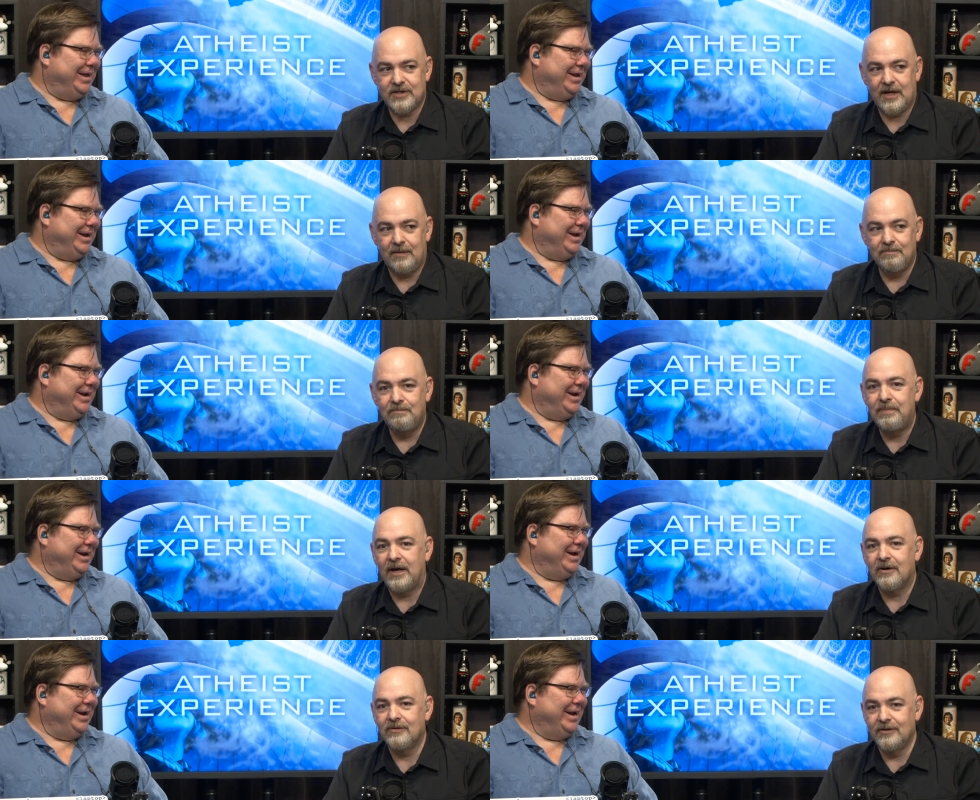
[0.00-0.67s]
Speaker 1: just say I'm
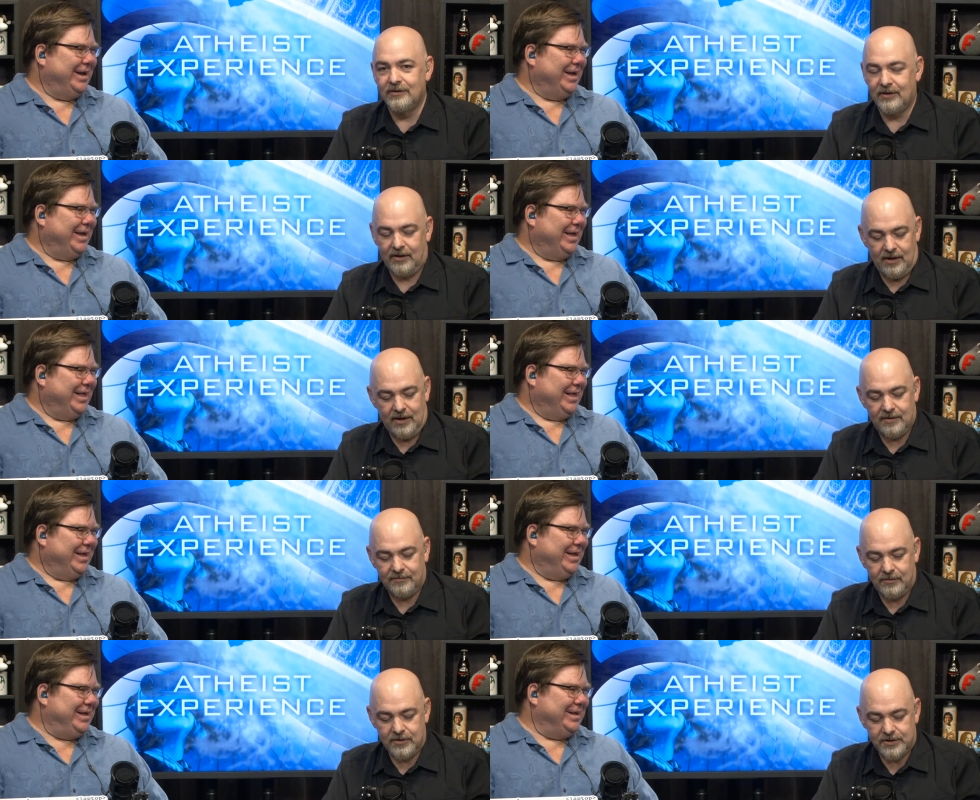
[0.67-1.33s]
better than the
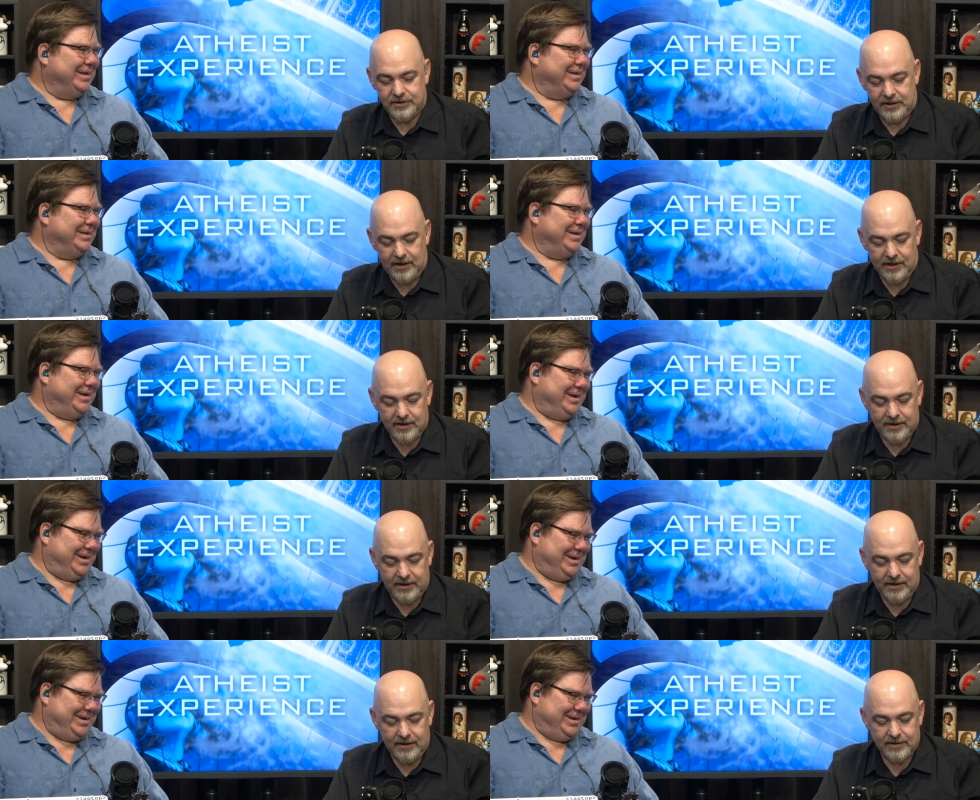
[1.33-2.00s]
god of
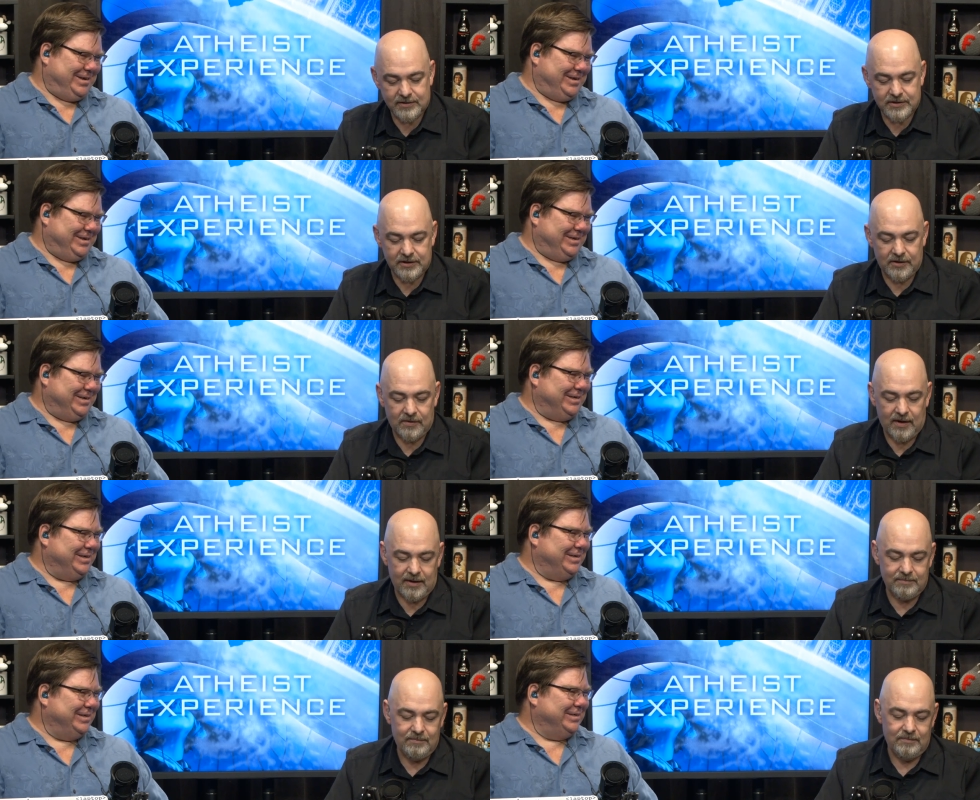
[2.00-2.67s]
Christianity. And so
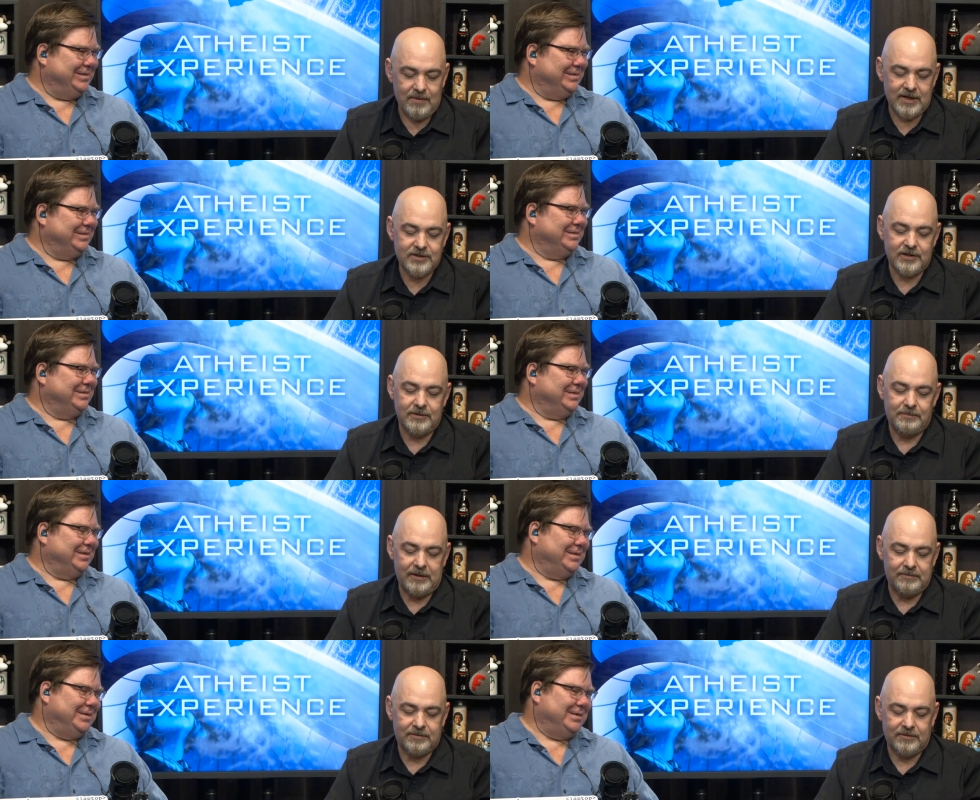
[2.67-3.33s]
I mentioned
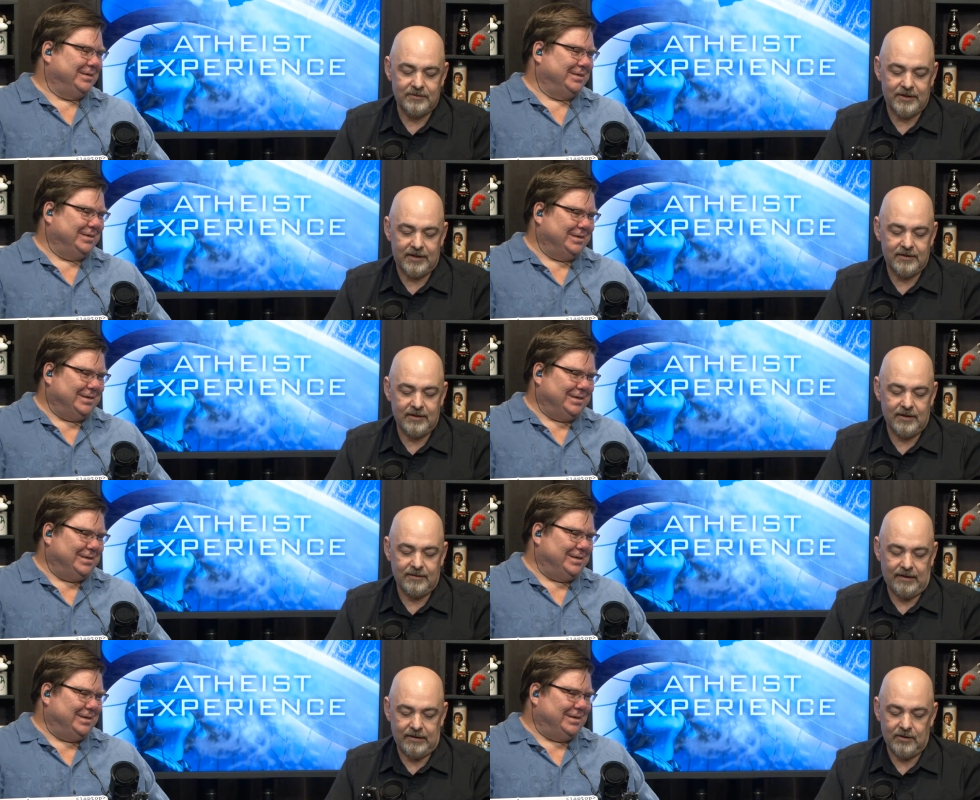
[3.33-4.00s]
people that,
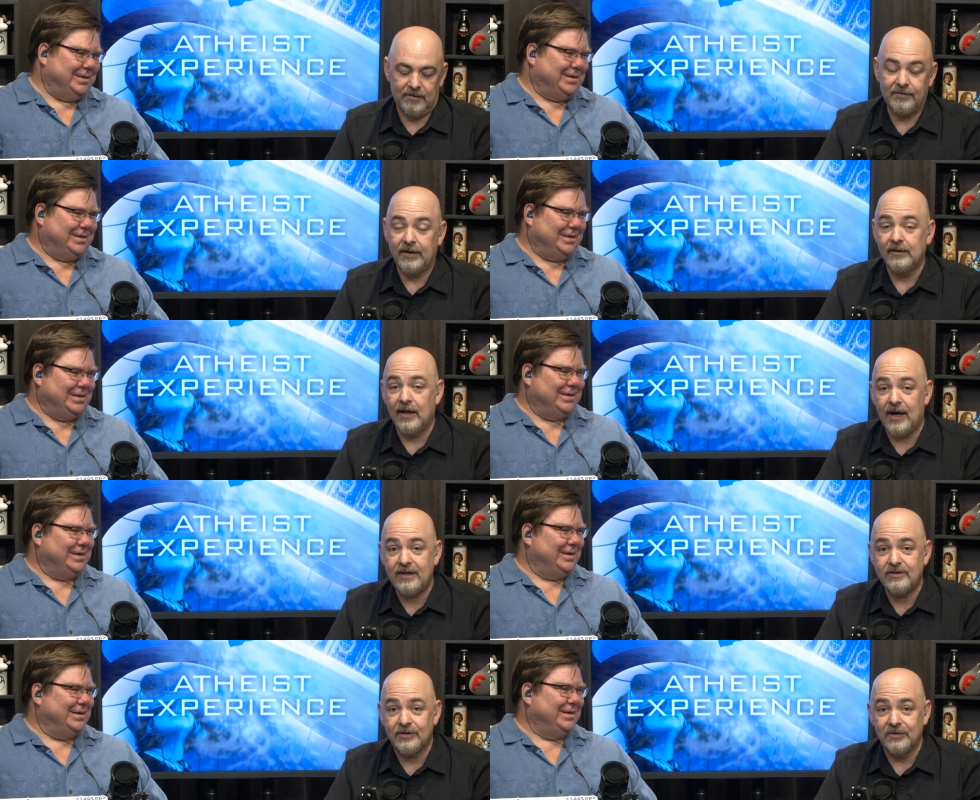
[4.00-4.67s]
you know, if they'd
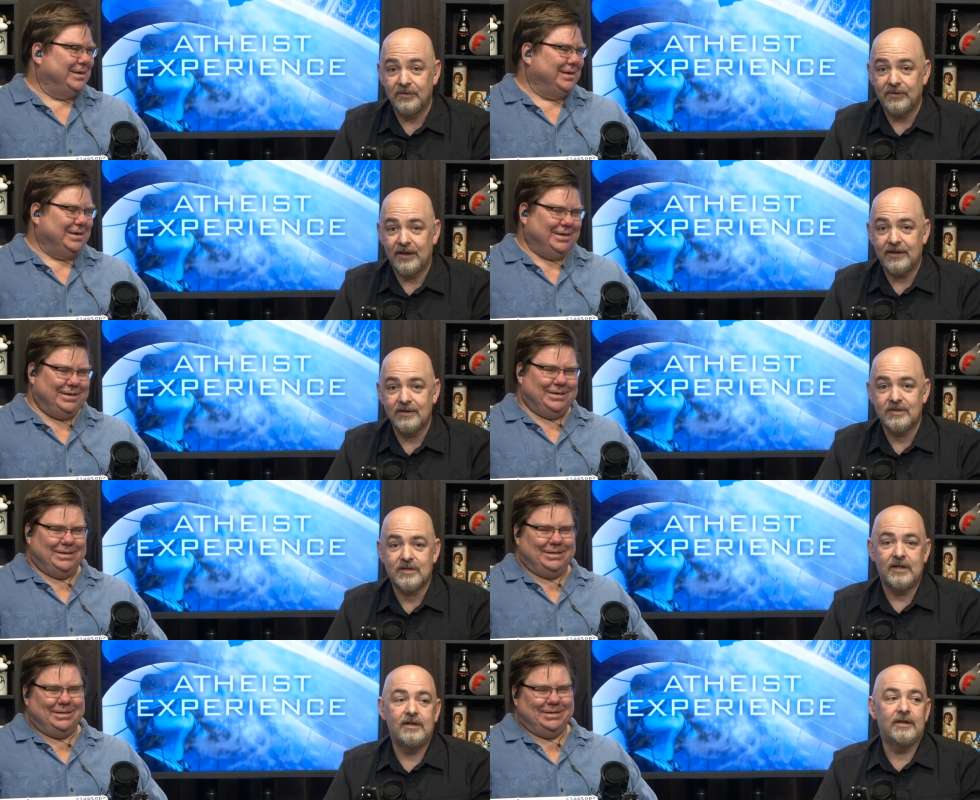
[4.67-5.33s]
like to, they
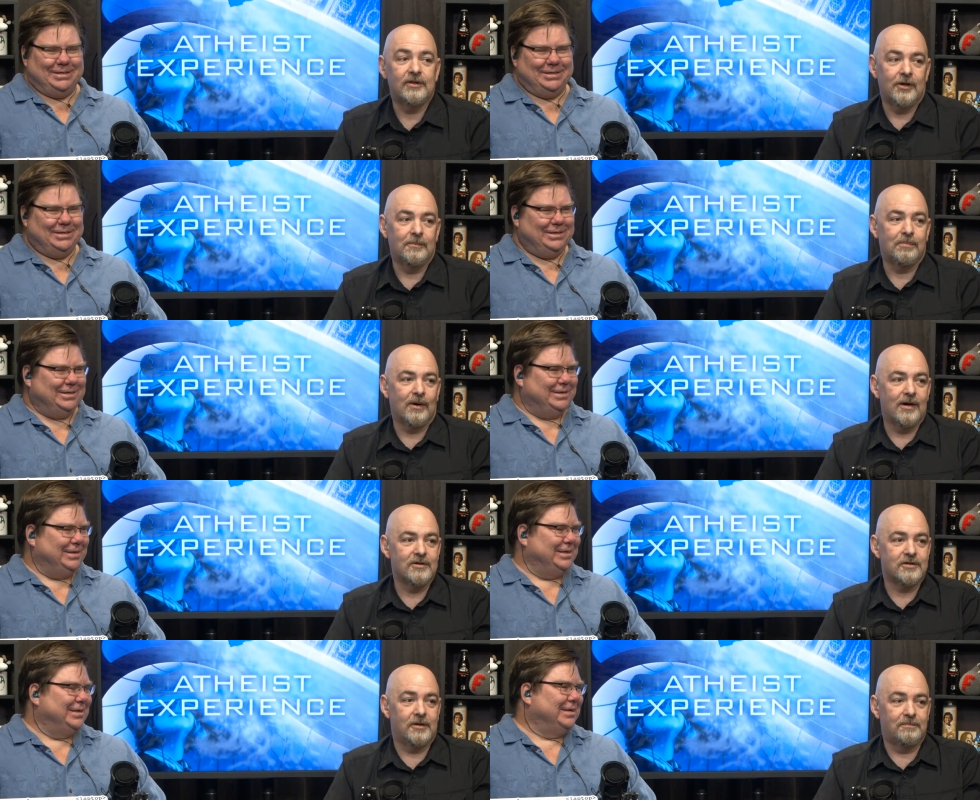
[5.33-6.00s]
could send in their
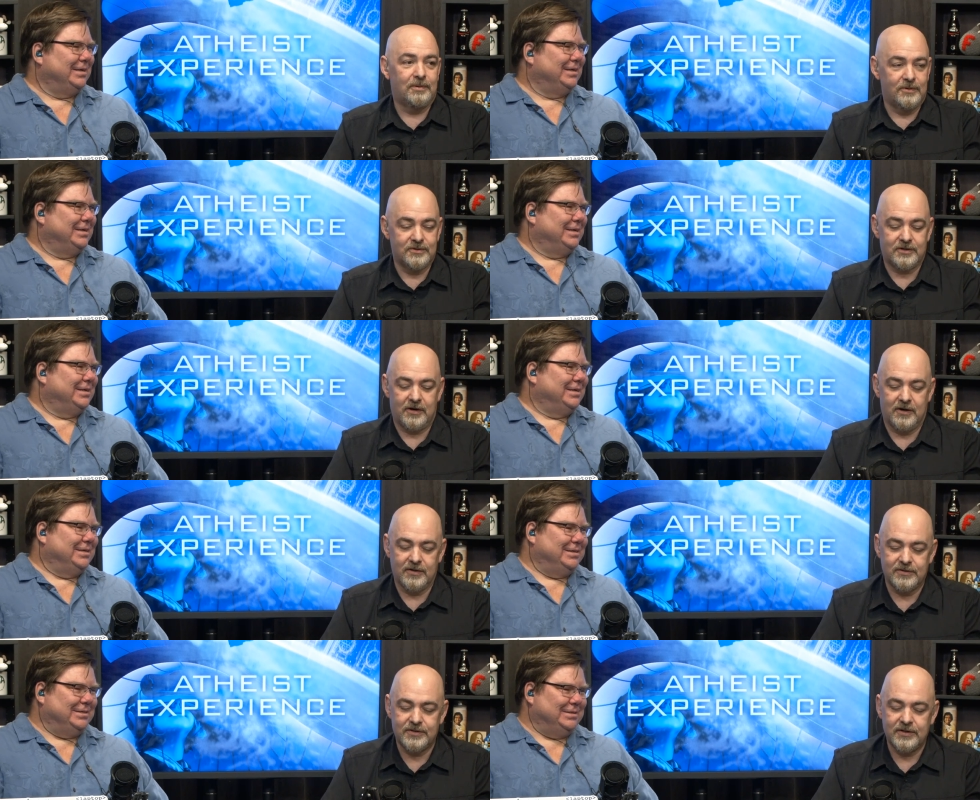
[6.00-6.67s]
prayers on
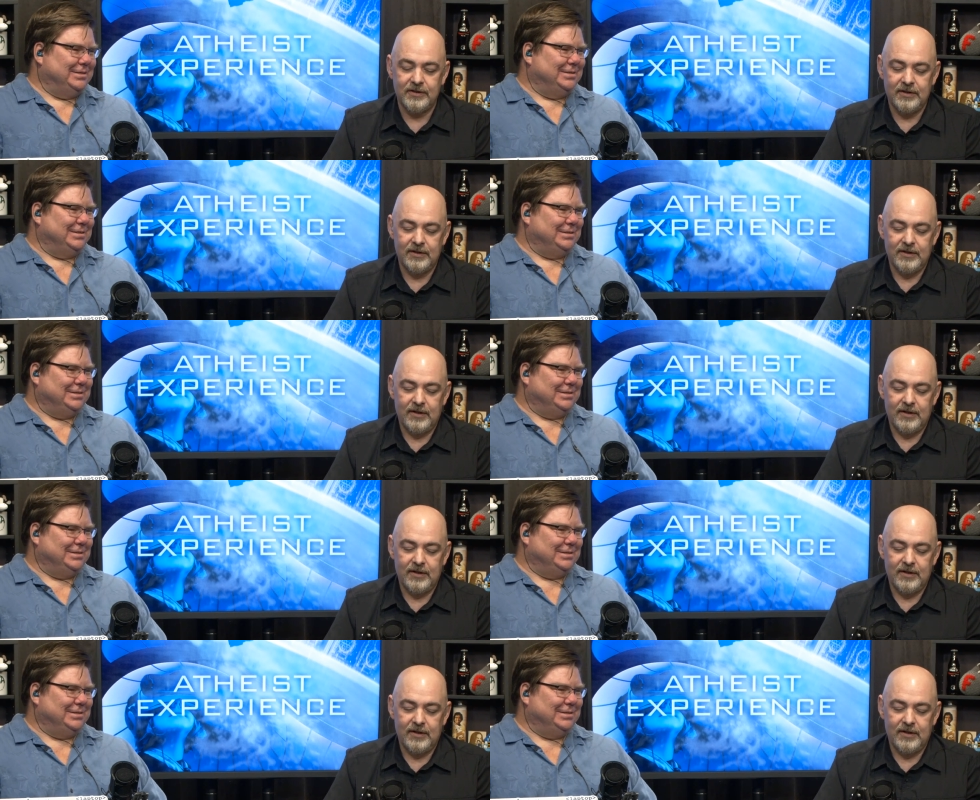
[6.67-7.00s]
postcards,